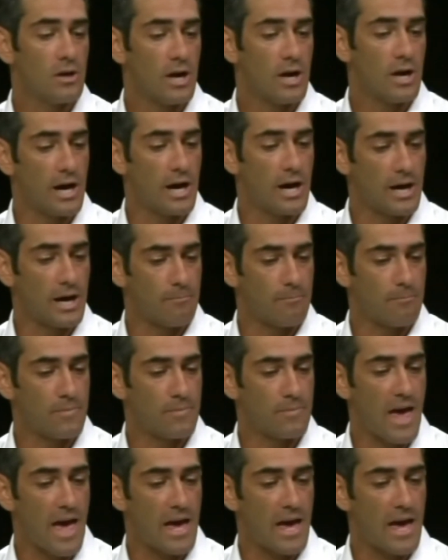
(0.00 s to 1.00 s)

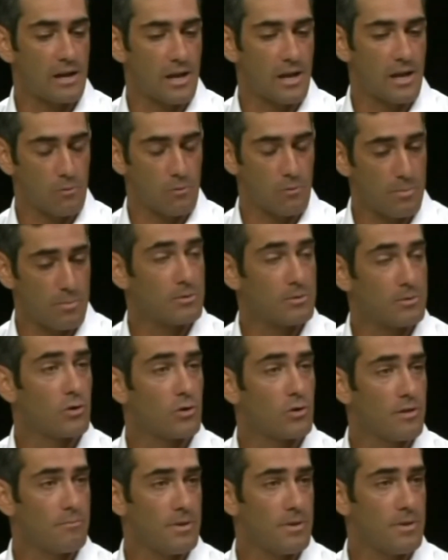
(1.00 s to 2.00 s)
When people go
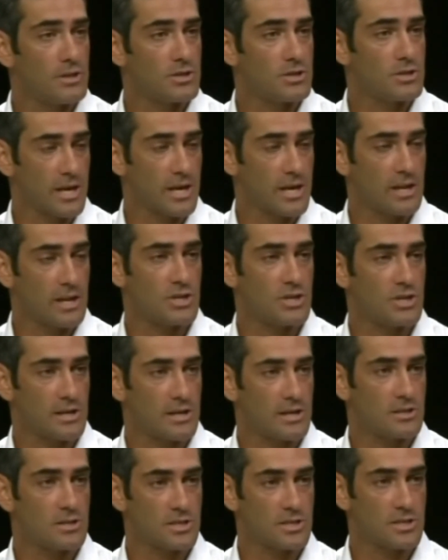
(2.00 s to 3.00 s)
on the beach, they get a
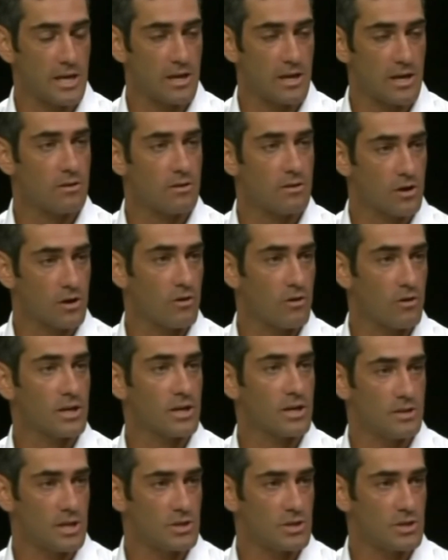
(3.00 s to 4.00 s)
chance to see the current
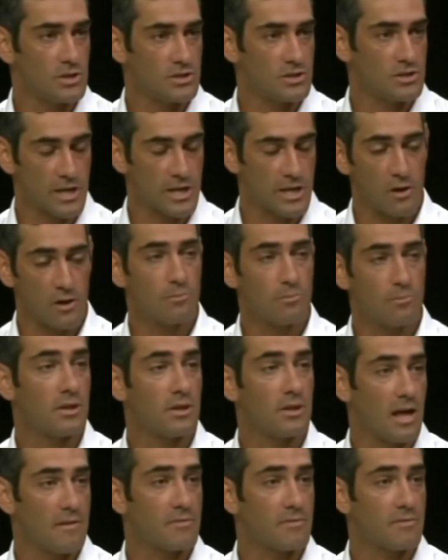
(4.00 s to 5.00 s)
conditions. They can go up to the
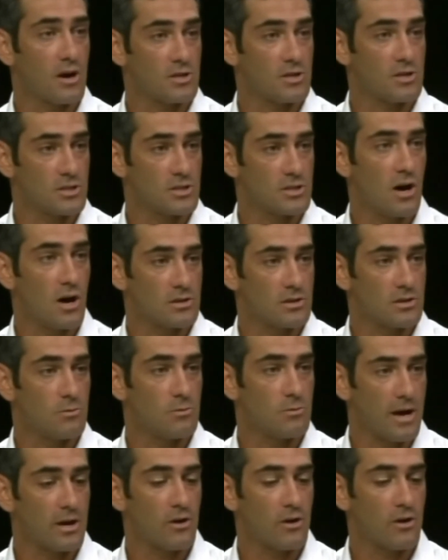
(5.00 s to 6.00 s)
lifeguards and talk to them
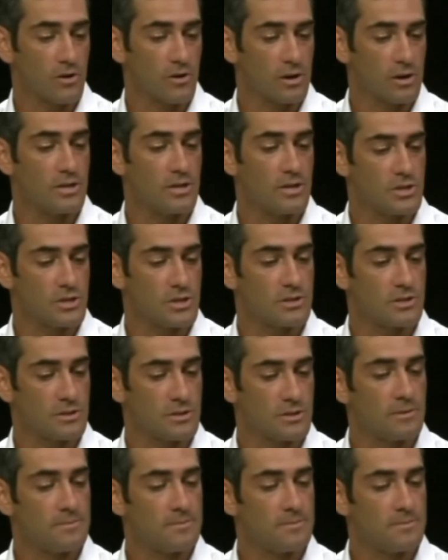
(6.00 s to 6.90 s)
about current conditions.